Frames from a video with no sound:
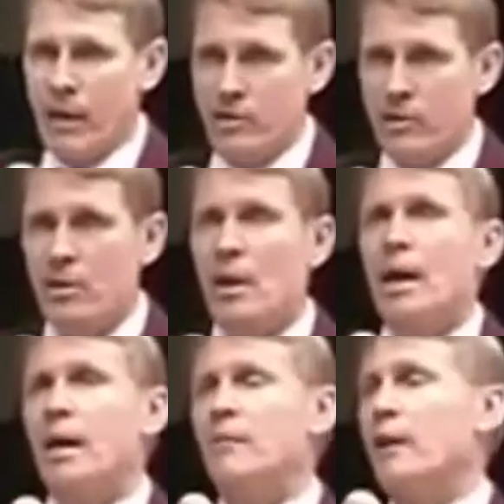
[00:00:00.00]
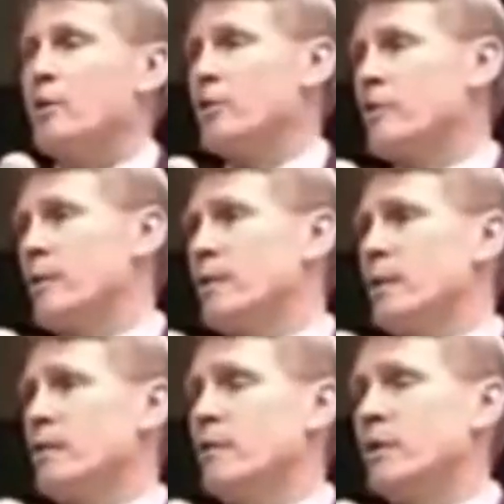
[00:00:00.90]
or matter. If I could fit
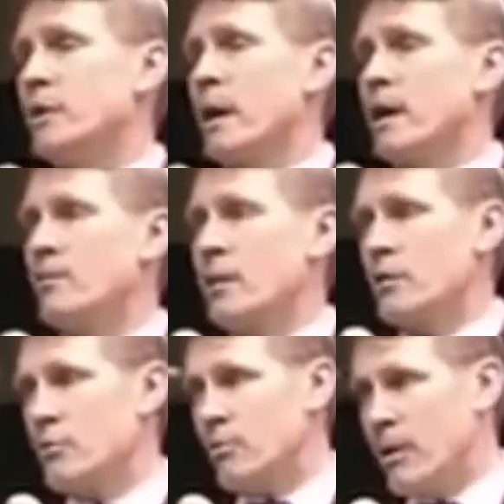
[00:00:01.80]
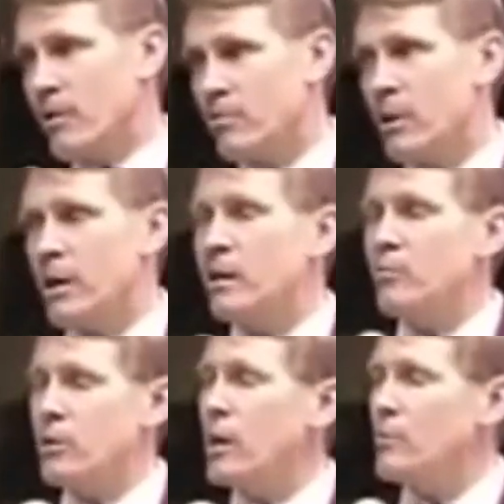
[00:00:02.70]
the infinite God in my 3-pound brain, he
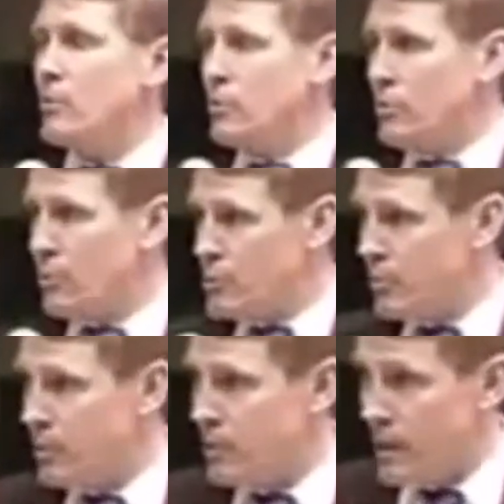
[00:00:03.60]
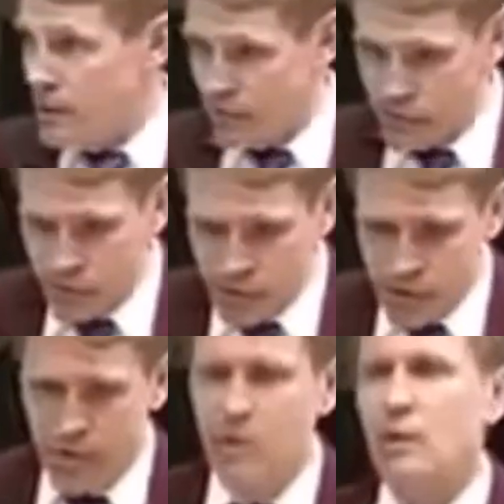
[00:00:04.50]
would not be worth worshiping, that's for
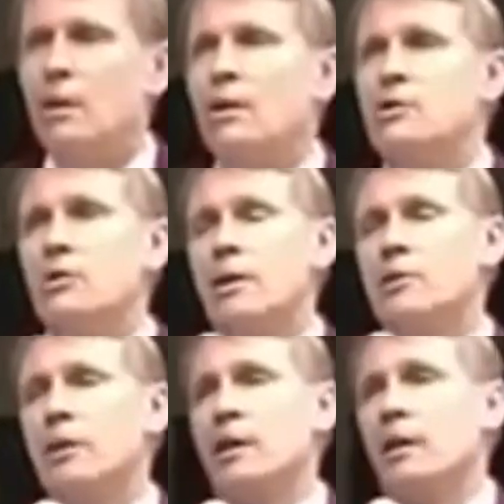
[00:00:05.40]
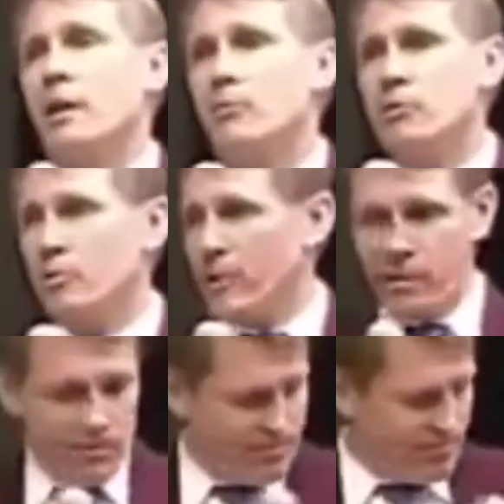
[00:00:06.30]
certain. So that's the God that I worship.
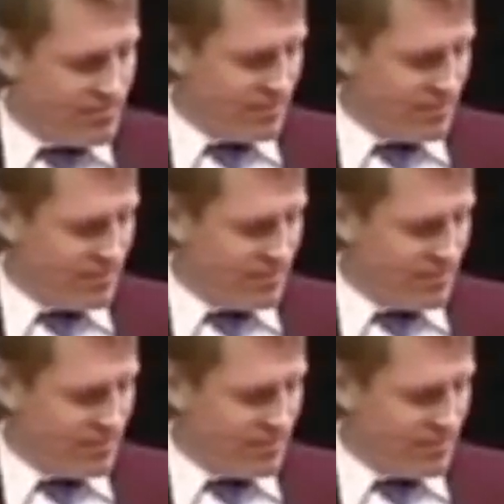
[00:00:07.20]
Thank you.